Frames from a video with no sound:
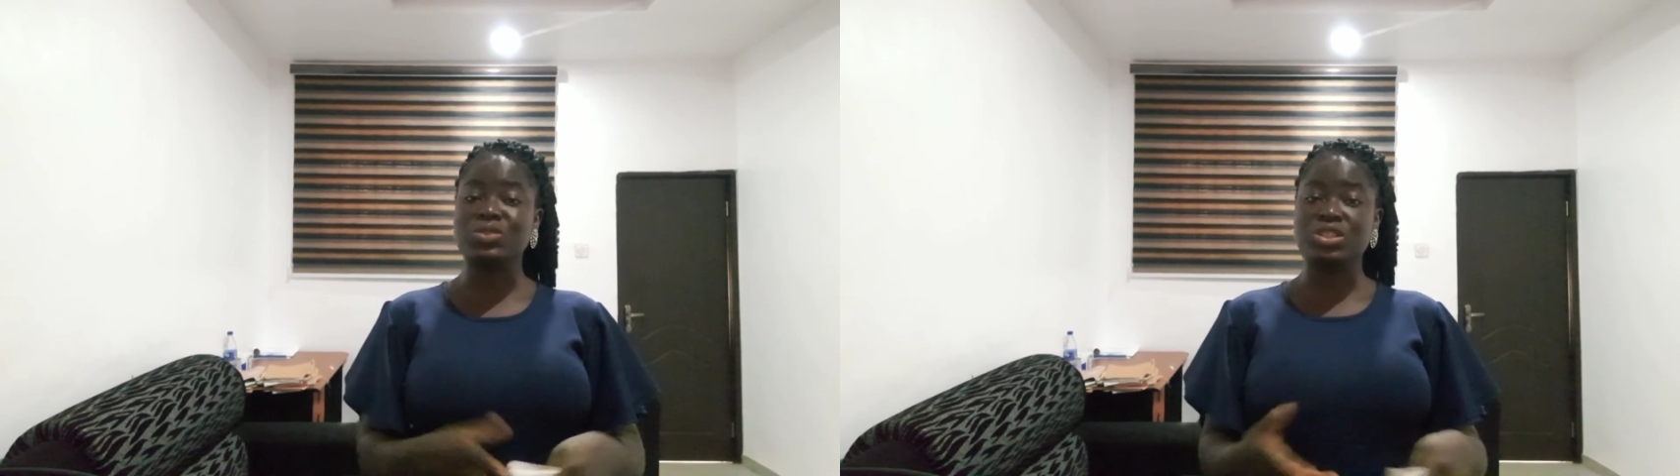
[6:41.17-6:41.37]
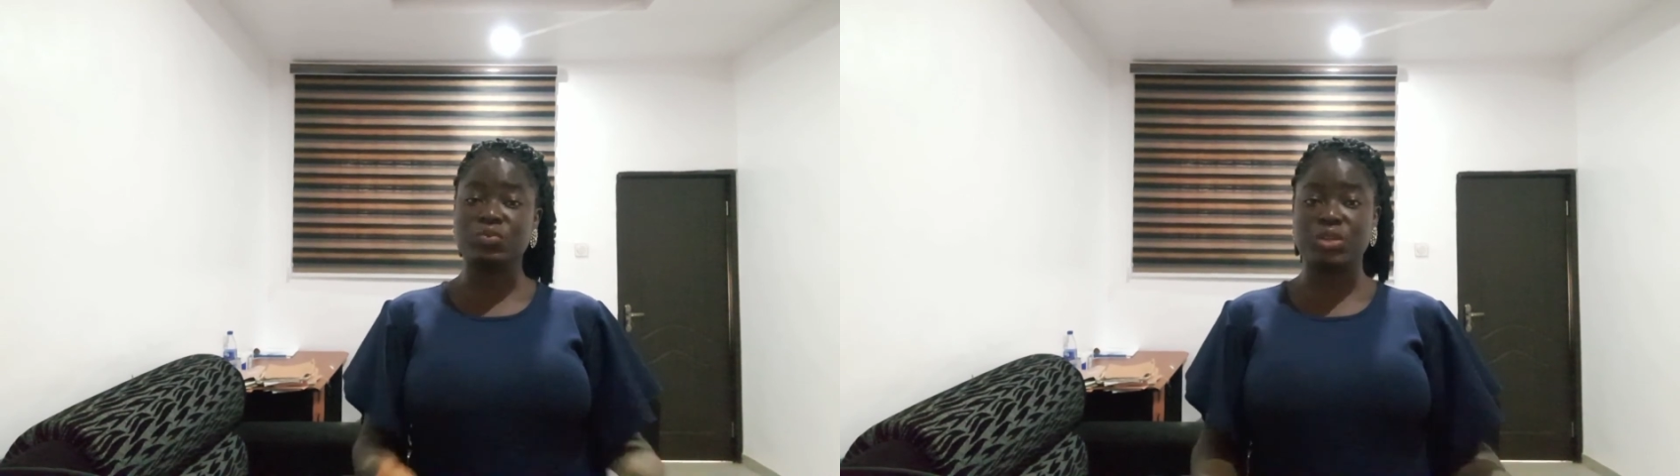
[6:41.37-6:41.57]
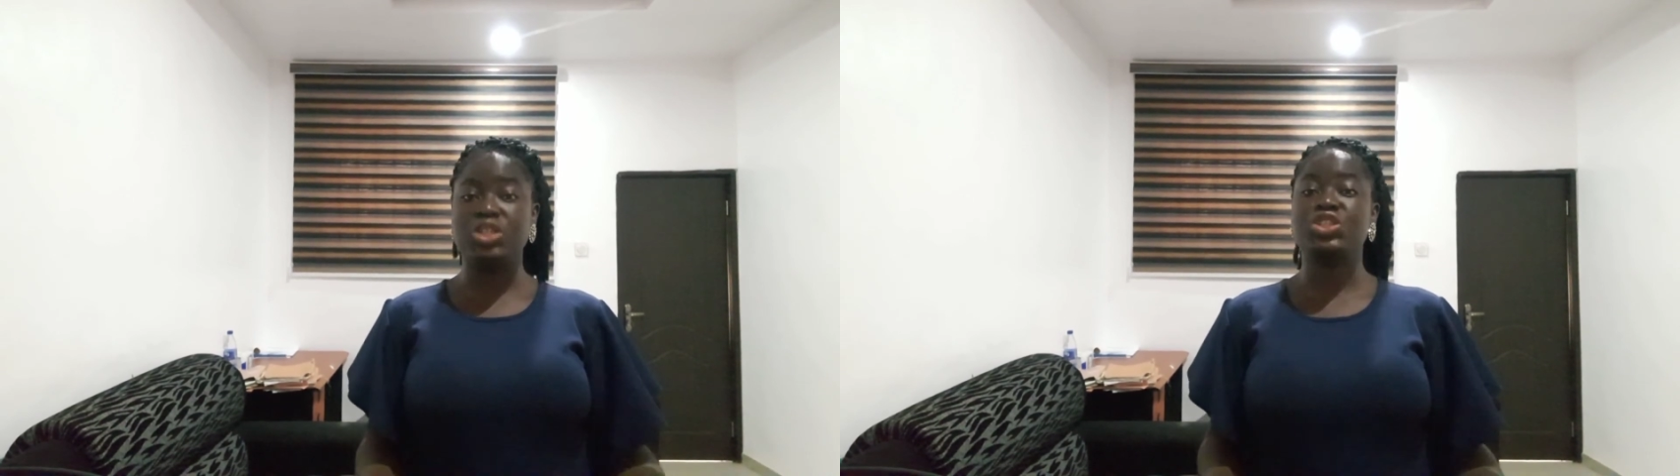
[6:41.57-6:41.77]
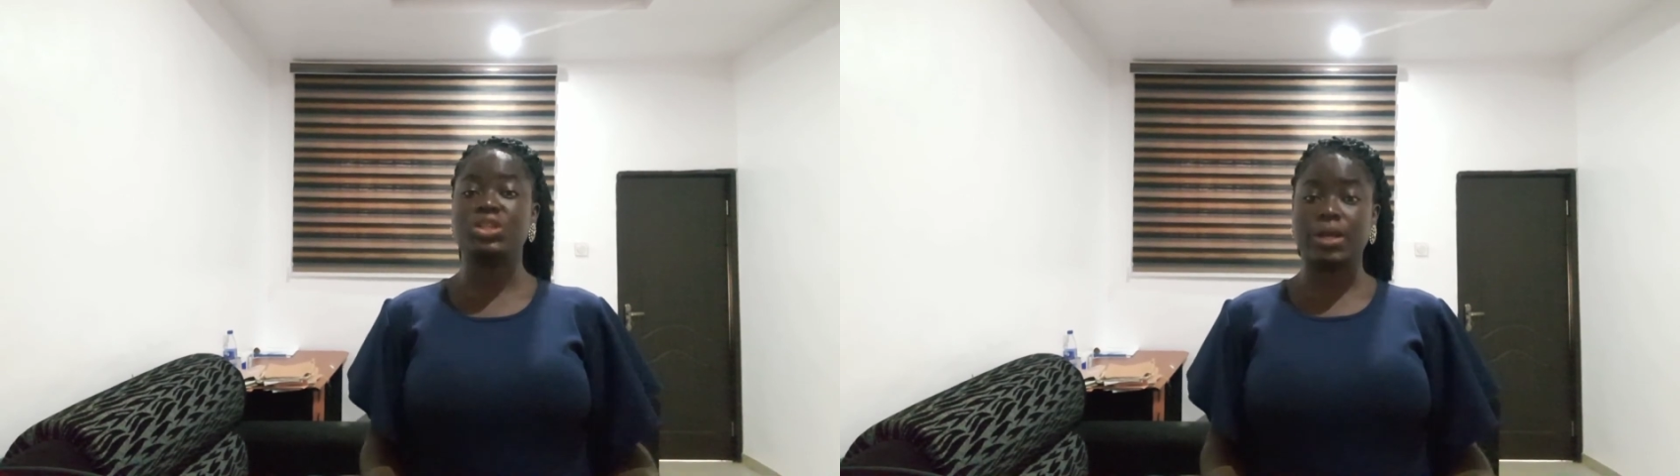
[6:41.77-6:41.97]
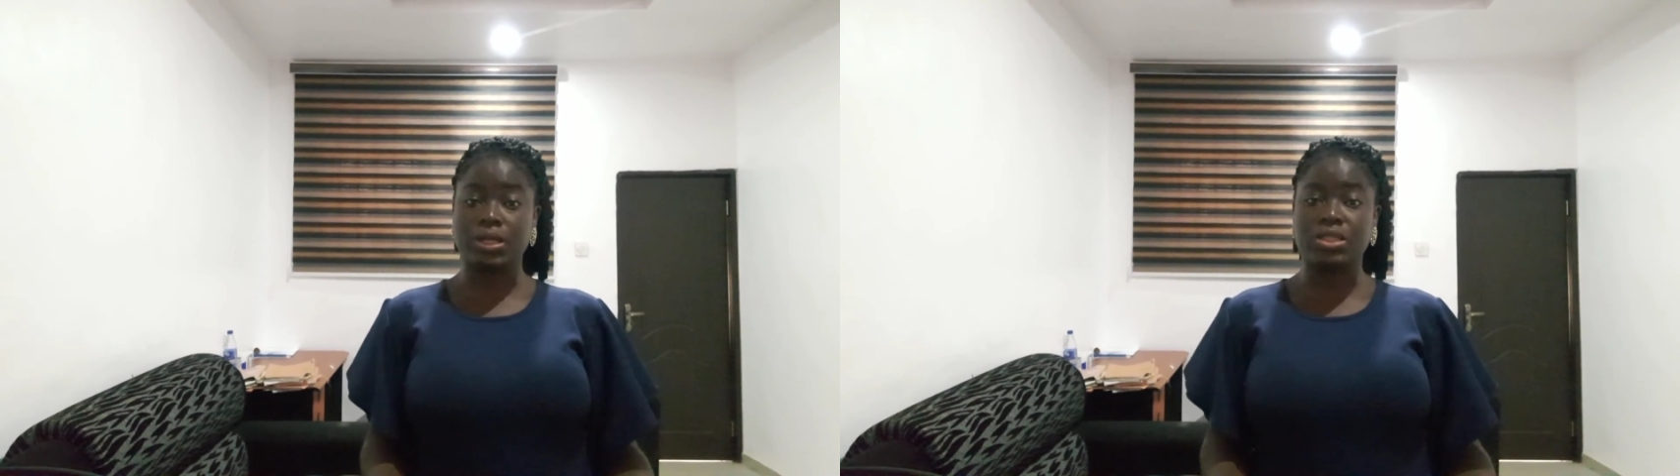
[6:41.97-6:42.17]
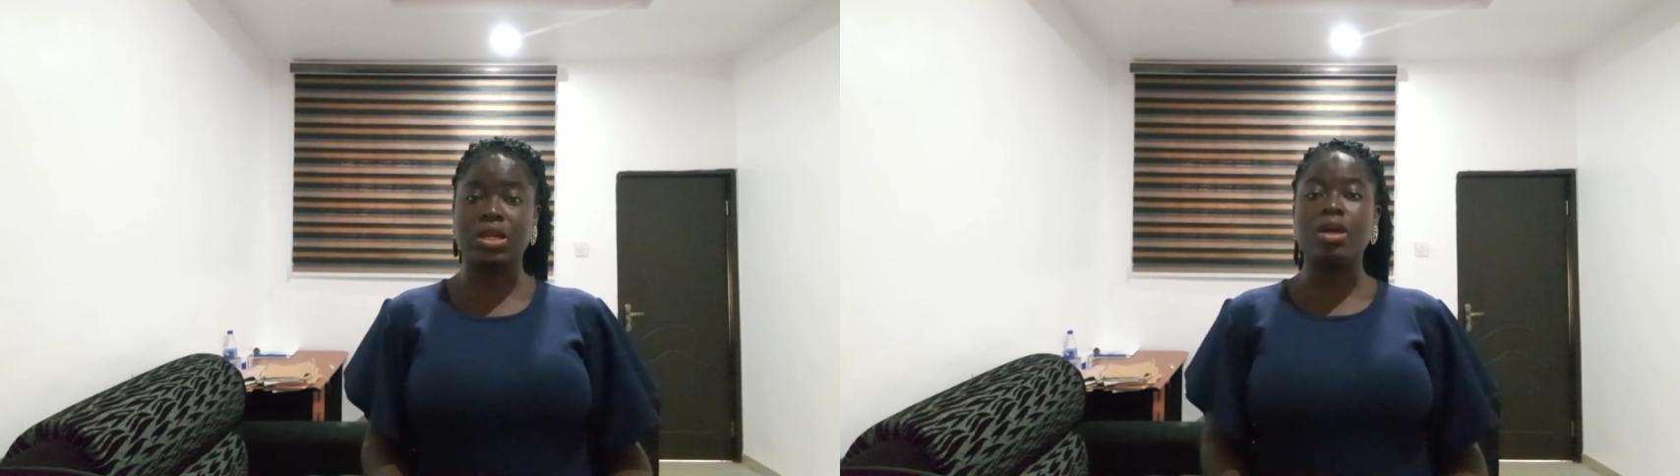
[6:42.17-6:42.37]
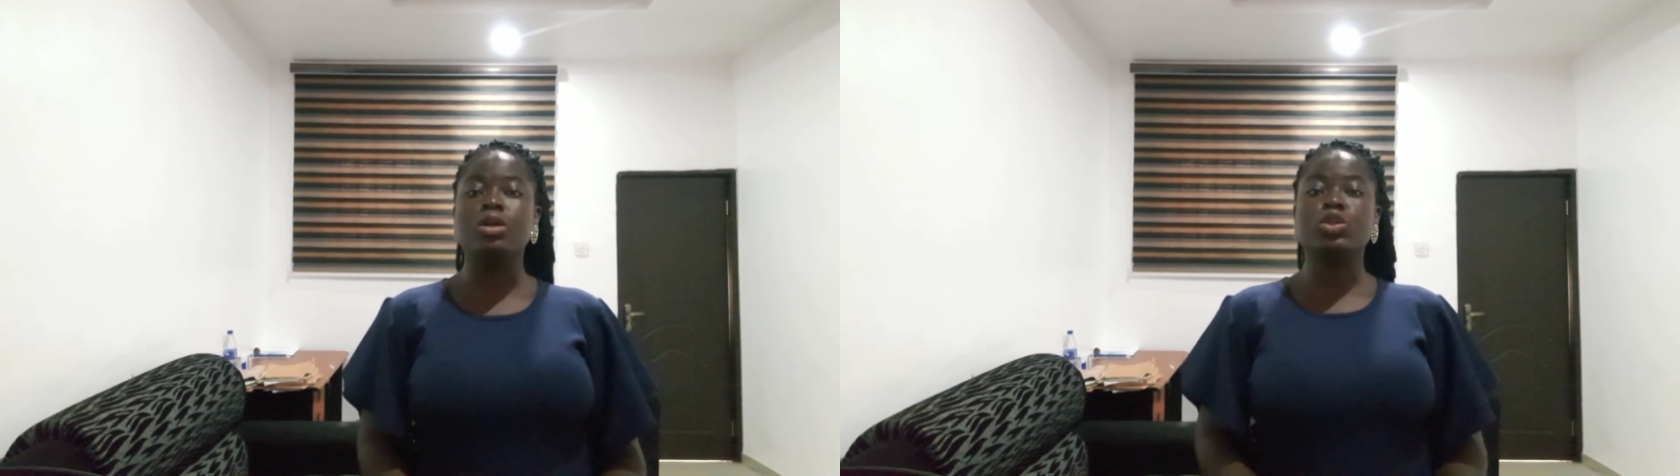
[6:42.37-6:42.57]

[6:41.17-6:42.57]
to differentiate.